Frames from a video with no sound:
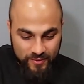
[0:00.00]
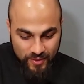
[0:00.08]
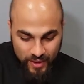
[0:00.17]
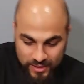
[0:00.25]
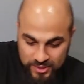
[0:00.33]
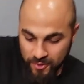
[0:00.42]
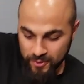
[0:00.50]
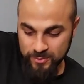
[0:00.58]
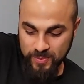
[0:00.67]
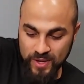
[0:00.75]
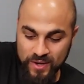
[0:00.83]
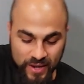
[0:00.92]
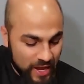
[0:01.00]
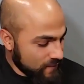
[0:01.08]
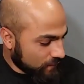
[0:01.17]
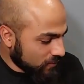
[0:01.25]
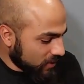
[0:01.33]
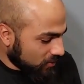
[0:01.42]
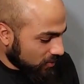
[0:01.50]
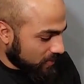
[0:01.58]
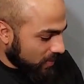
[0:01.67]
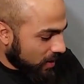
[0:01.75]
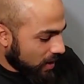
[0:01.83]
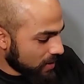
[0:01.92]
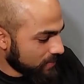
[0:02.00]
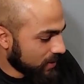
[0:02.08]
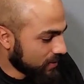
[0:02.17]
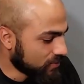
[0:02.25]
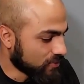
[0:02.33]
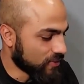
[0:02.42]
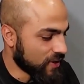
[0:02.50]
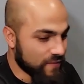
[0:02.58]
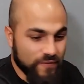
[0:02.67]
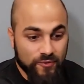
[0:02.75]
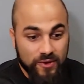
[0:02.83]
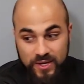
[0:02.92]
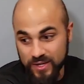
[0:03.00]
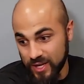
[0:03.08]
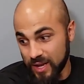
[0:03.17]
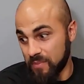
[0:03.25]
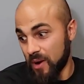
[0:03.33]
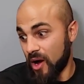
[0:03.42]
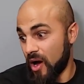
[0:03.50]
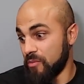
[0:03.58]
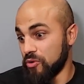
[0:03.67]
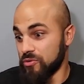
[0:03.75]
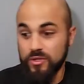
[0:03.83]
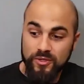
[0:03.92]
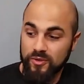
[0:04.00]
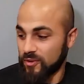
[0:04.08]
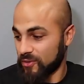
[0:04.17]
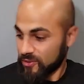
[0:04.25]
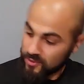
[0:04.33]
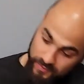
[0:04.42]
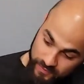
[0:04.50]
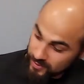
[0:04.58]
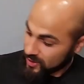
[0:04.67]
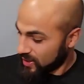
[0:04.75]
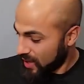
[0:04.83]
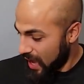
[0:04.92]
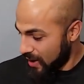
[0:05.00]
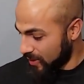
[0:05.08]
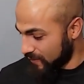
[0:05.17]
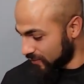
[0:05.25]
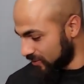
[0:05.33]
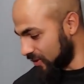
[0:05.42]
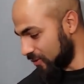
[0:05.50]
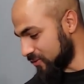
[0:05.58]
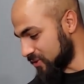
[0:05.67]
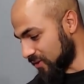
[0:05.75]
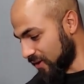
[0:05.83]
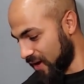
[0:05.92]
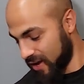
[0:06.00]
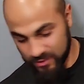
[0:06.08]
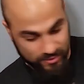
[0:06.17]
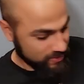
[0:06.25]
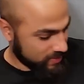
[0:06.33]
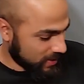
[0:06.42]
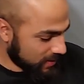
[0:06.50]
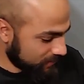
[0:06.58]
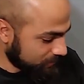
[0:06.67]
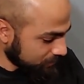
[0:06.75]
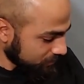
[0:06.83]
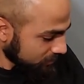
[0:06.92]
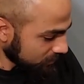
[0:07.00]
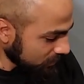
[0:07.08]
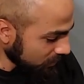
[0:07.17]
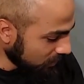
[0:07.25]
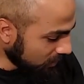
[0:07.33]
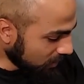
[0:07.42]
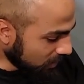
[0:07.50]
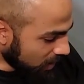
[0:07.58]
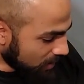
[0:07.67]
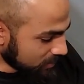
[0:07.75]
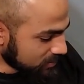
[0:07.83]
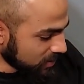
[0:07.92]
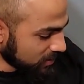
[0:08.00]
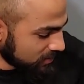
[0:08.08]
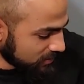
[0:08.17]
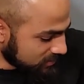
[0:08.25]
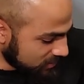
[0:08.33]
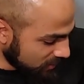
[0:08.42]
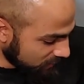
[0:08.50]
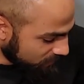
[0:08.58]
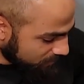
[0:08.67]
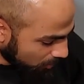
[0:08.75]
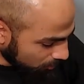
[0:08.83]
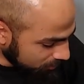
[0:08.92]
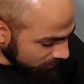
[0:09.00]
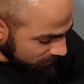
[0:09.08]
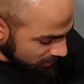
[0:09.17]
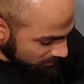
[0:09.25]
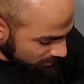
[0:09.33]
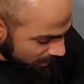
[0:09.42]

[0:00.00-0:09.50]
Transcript: has always been Ifrit or Bahamut, or Ifrit and Bahamut, or however those are handled, but I'm excited to see if both of them are